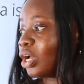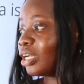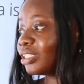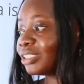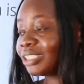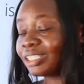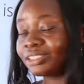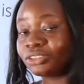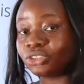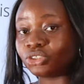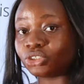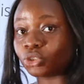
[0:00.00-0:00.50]

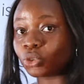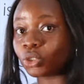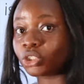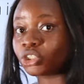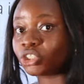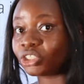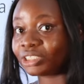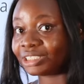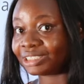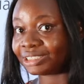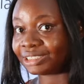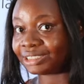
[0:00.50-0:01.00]
answer to this
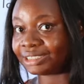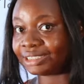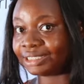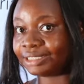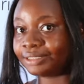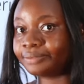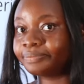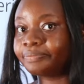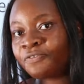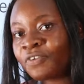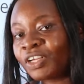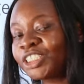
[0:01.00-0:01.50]
question is
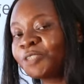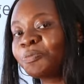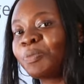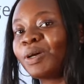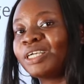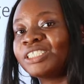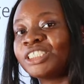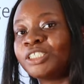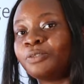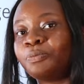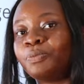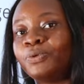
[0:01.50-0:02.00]
C, first
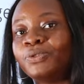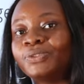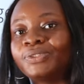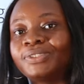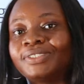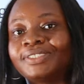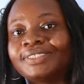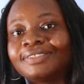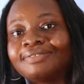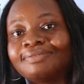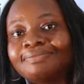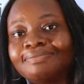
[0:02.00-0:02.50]
past the
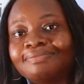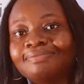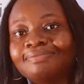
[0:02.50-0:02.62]
post.